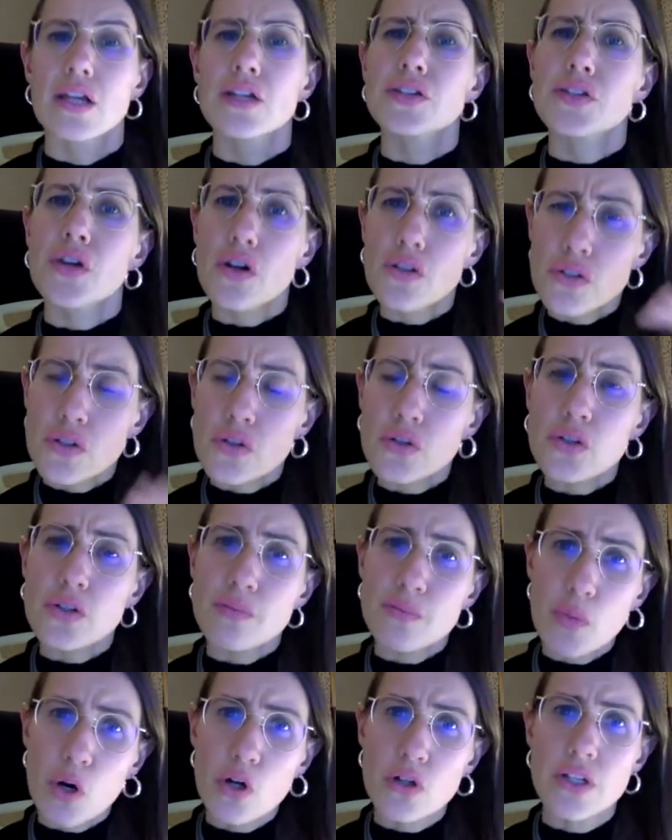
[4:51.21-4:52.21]
It's also
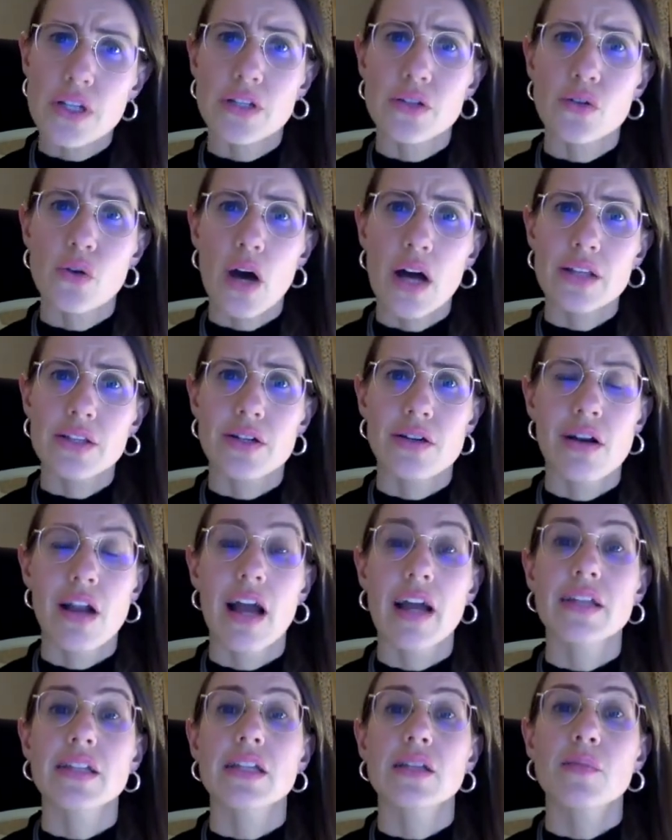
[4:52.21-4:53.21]
important to
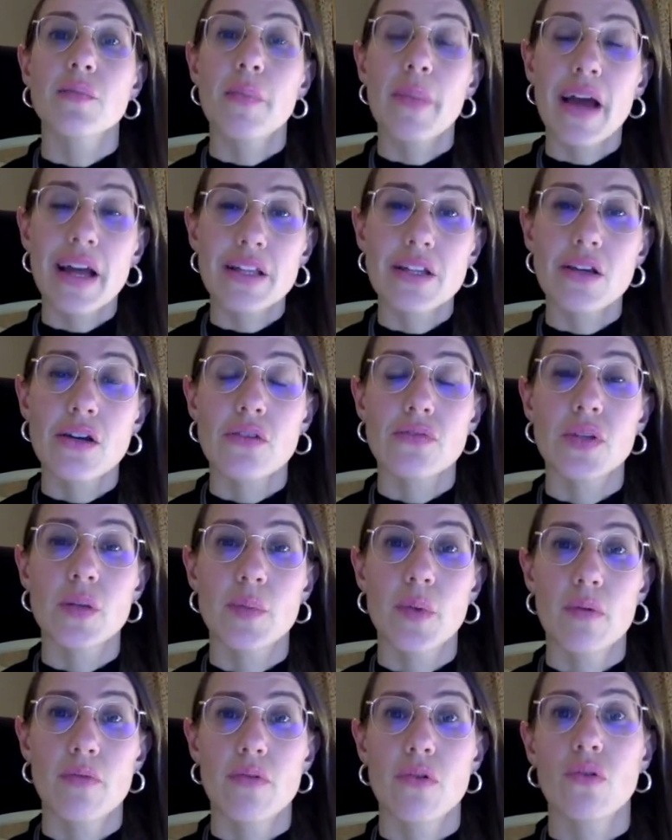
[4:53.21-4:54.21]
underline that many of the
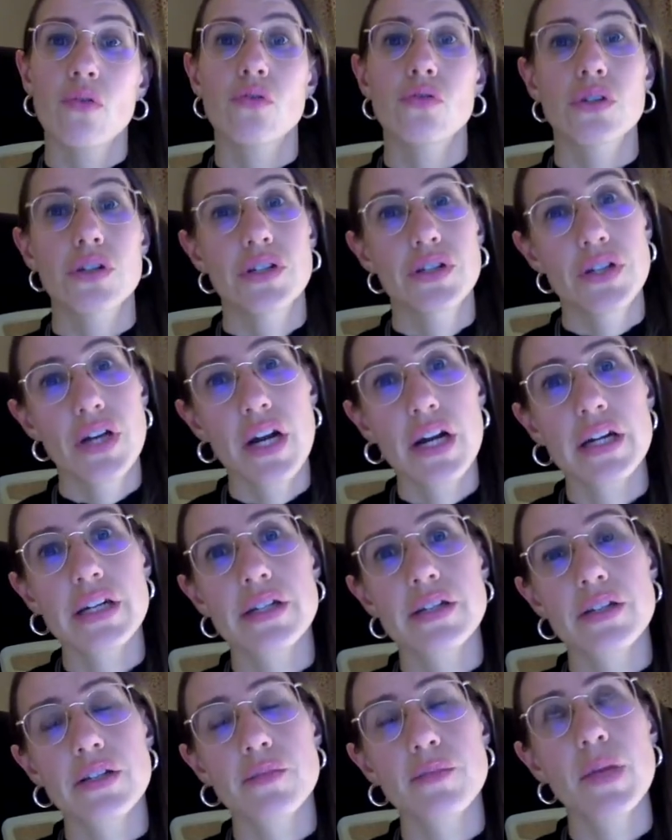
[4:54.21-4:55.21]
people who
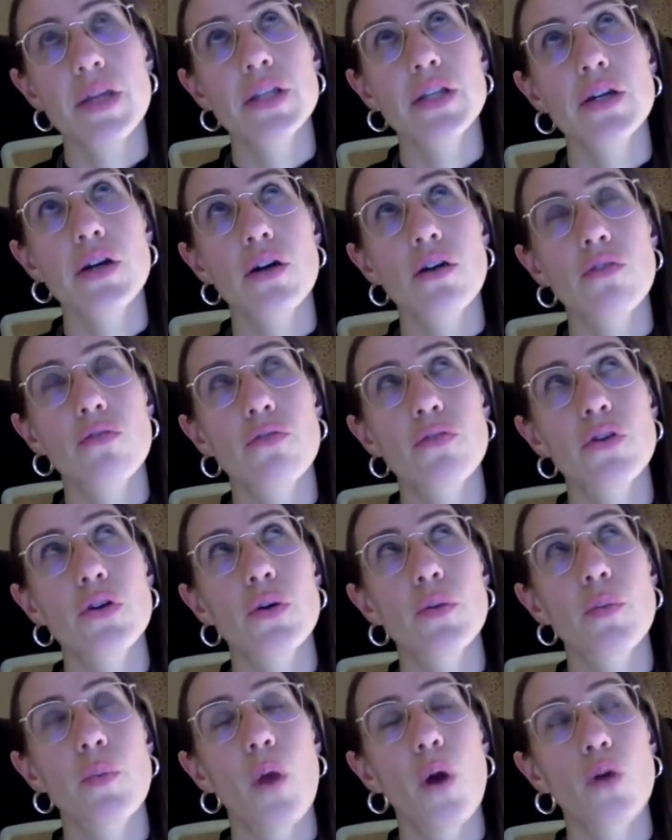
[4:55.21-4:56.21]
returned, many of
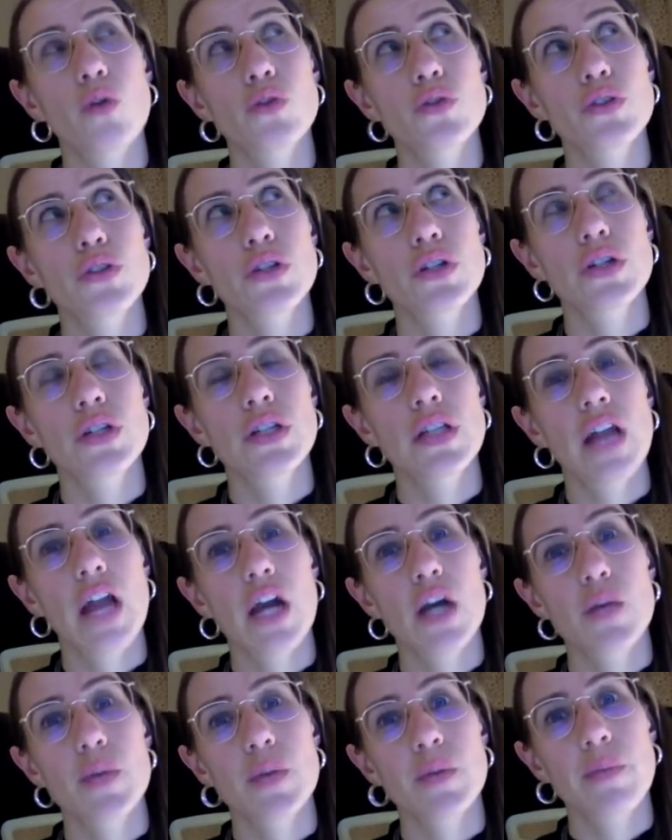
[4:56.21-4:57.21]

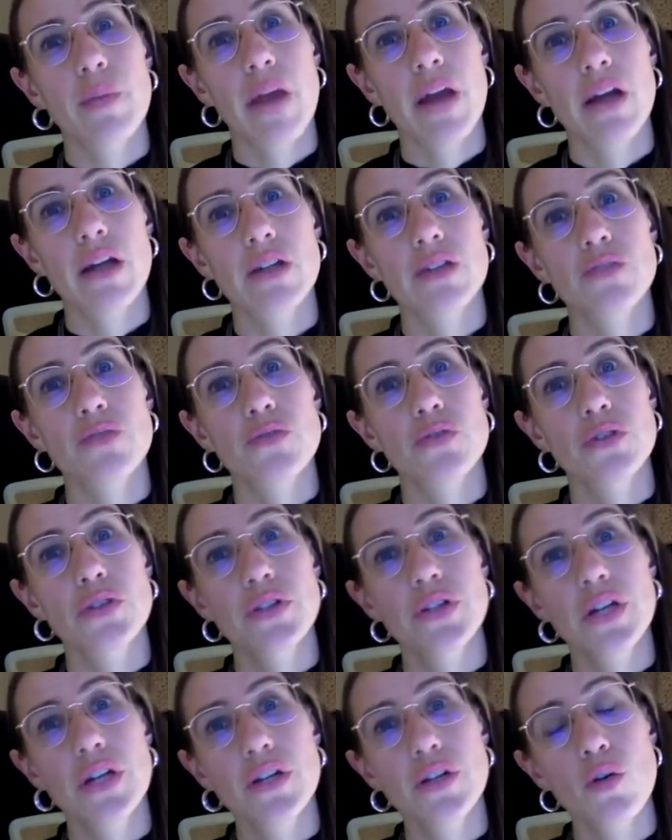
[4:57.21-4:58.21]
post-enlargement migrants who
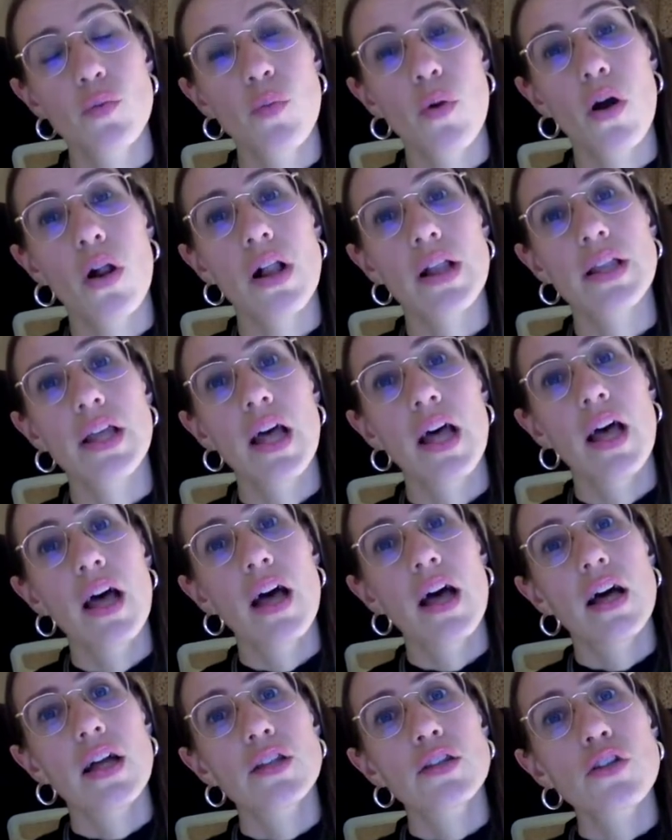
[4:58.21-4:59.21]
returned to Poland,
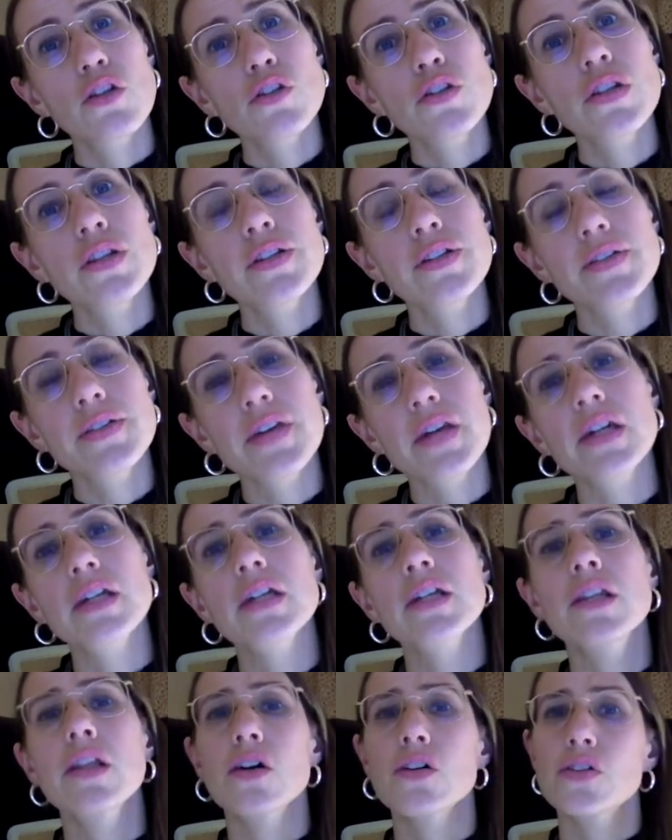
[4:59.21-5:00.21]
not
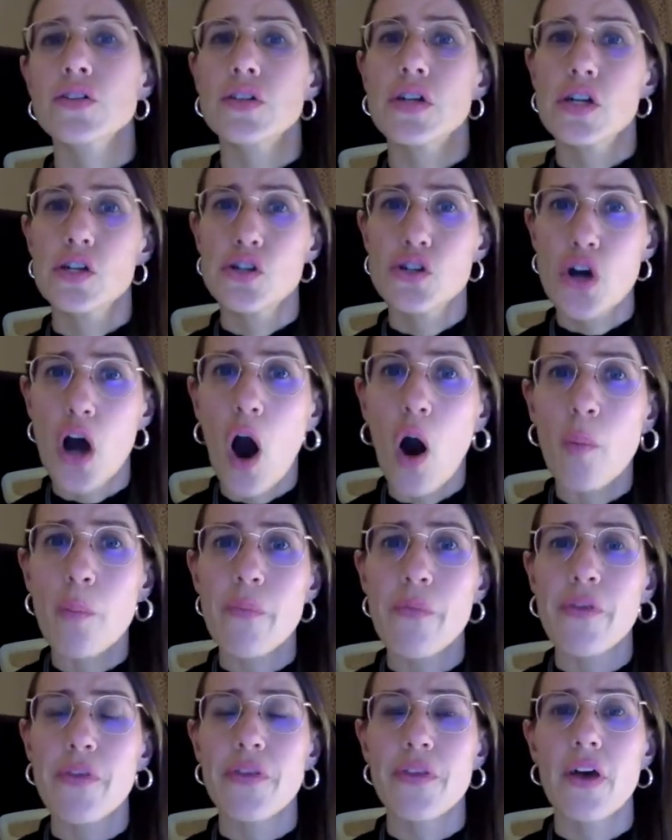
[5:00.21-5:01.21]
necessarily lost their
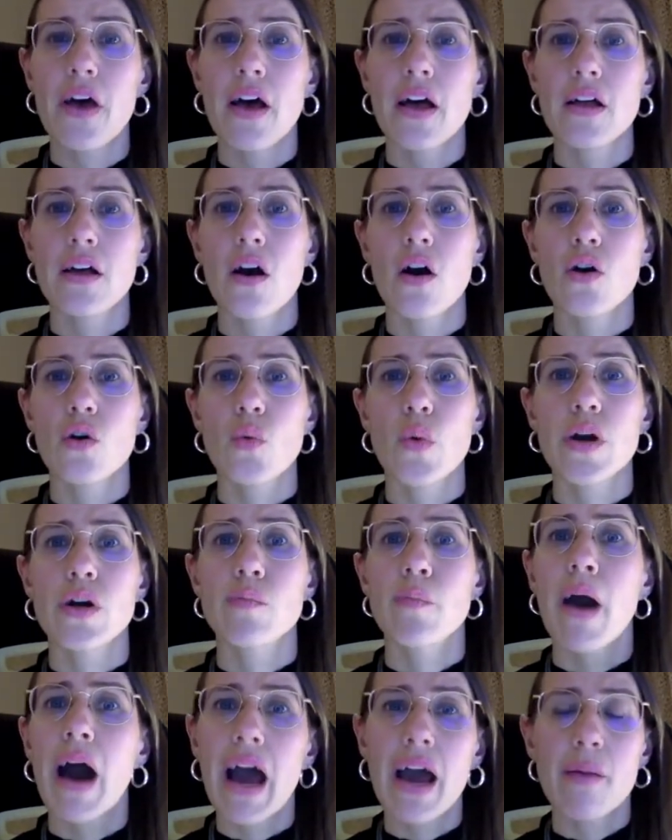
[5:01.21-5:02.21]
jobs or
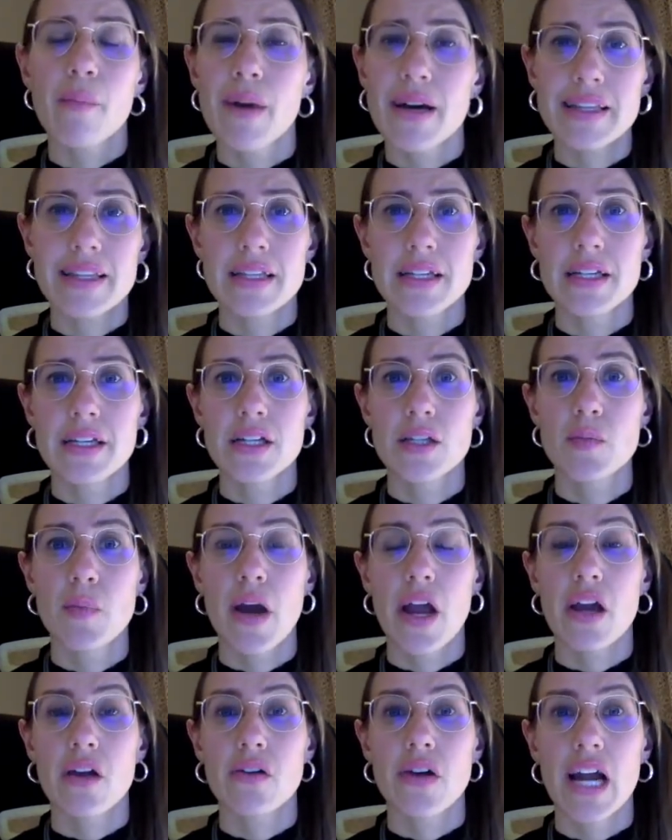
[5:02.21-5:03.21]
were badly hit
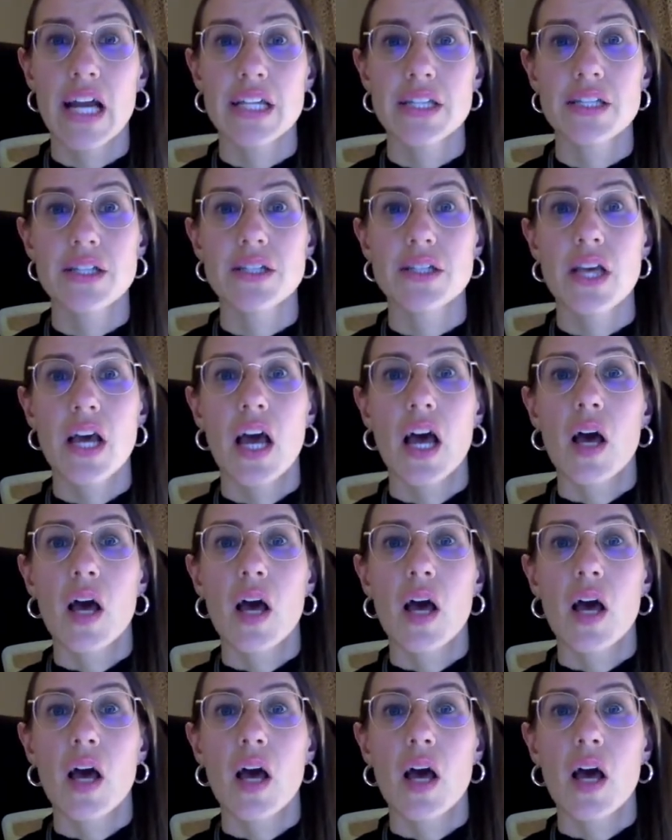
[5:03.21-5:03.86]
by crisis.